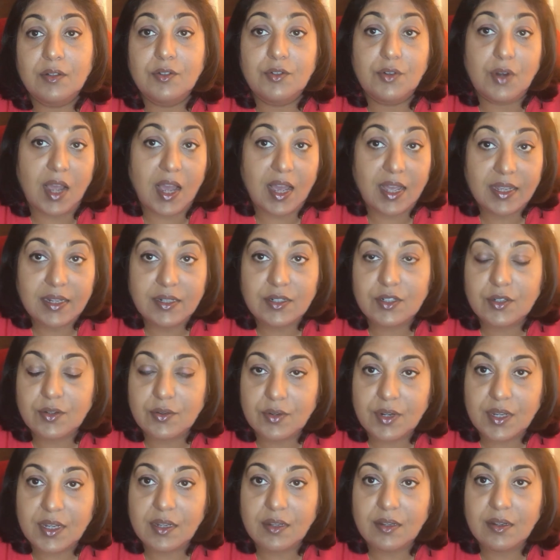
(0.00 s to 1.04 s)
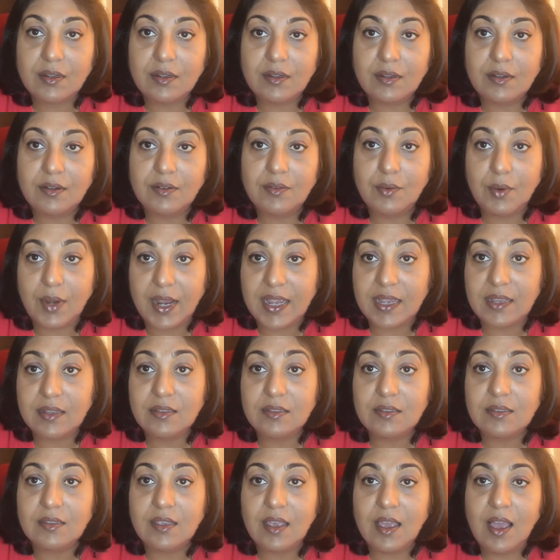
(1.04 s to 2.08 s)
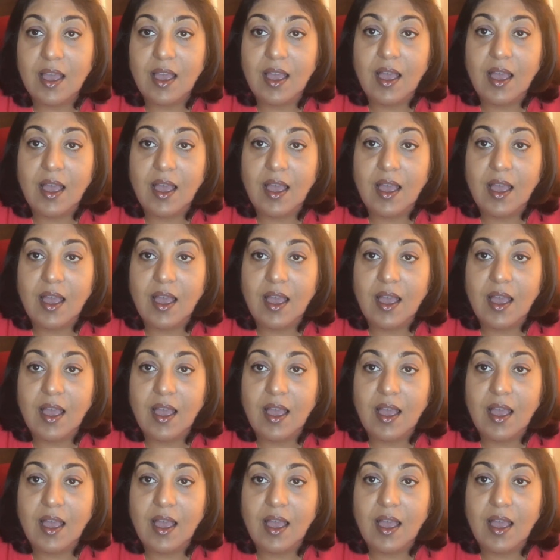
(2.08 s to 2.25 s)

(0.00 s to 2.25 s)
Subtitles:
dry during rains,